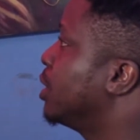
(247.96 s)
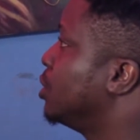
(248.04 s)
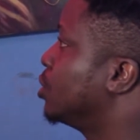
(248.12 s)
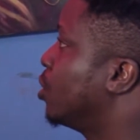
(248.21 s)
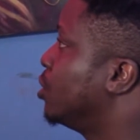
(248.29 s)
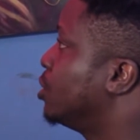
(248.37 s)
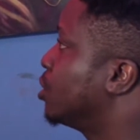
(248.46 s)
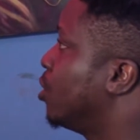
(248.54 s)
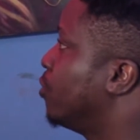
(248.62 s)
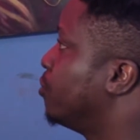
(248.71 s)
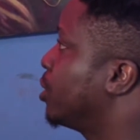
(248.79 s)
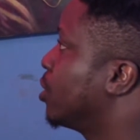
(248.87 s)
that you turn it
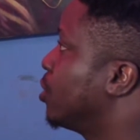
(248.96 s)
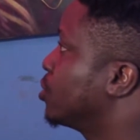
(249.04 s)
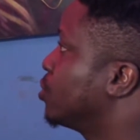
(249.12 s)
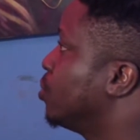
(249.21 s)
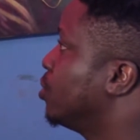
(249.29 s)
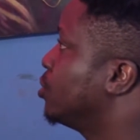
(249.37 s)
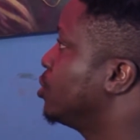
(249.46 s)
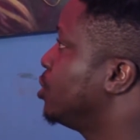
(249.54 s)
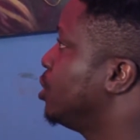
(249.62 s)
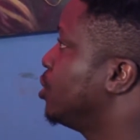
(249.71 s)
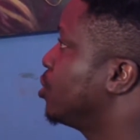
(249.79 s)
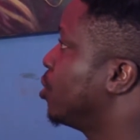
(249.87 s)
off, because once you
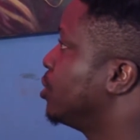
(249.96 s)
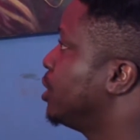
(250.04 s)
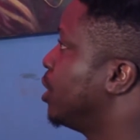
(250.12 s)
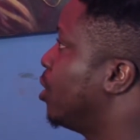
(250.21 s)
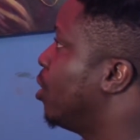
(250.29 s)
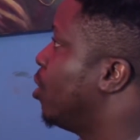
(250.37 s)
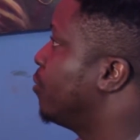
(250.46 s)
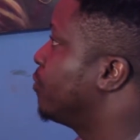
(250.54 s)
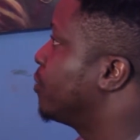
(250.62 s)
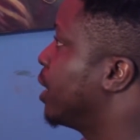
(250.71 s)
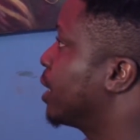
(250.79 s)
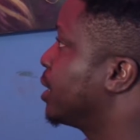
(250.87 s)
didn't turn here
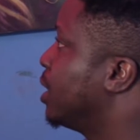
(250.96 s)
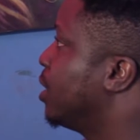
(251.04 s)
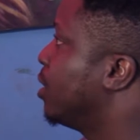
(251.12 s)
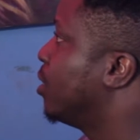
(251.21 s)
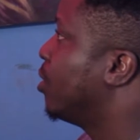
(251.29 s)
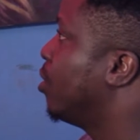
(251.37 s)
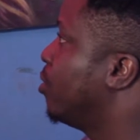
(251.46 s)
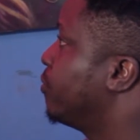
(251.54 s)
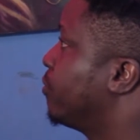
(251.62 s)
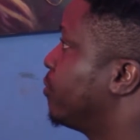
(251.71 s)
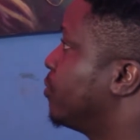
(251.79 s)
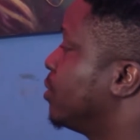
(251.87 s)
off, like here
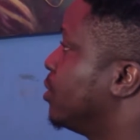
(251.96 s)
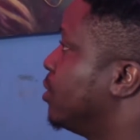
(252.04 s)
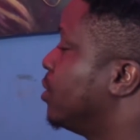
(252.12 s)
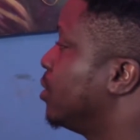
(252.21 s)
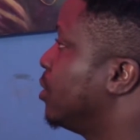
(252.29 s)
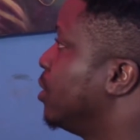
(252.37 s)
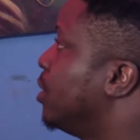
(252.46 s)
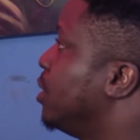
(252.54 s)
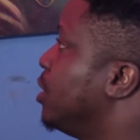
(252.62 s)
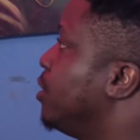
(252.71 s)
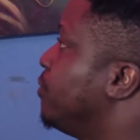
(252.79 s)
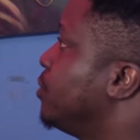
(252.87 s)
off,
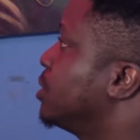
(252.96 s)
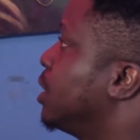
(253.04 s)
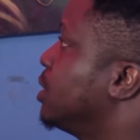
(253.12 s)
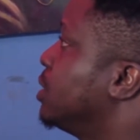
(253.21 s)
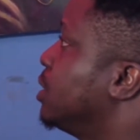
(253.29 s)
if you set